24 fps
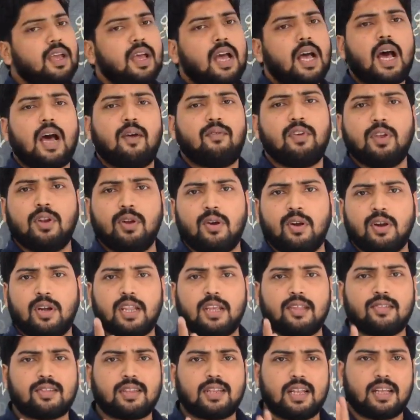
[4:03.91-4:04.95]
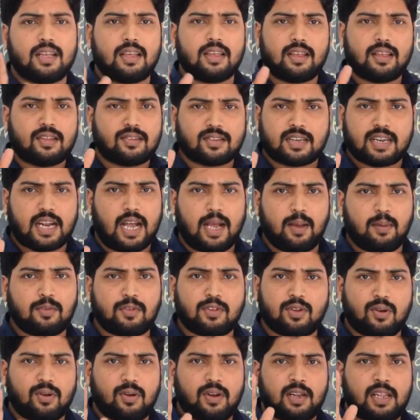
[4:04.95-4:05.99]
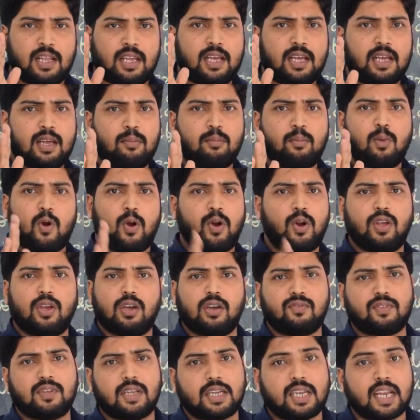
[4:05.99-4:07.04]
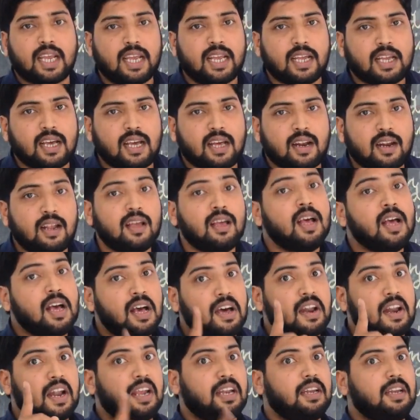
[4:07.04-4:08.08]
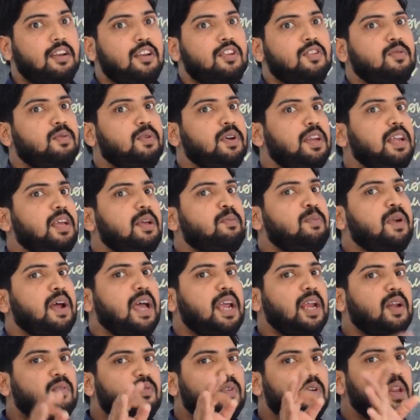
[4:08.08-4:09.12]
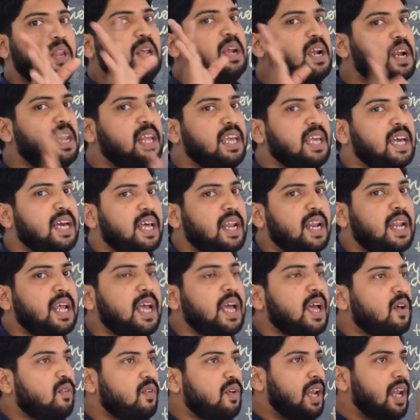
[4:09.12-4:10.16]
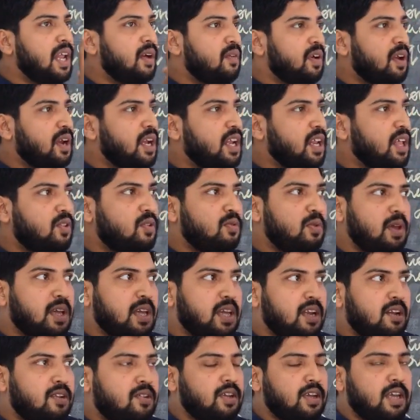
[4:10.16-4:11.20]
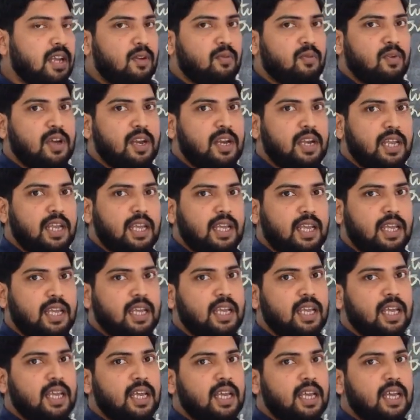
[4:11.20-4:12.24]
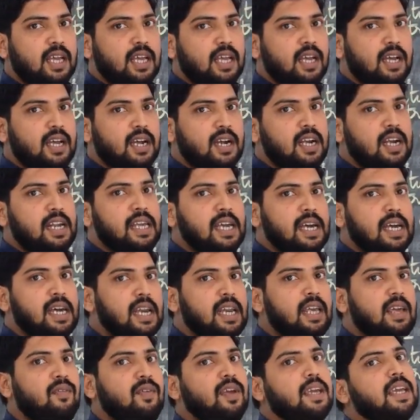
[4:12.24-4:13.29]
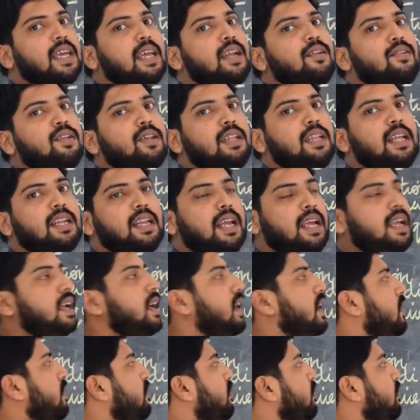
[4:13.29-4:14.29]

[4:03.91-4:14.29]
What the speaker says: Have you noticed the stripes on the body of the tiger? Right, it's very bright, very clear. Whenever it is, we can see it very clearly, we can see the tiger.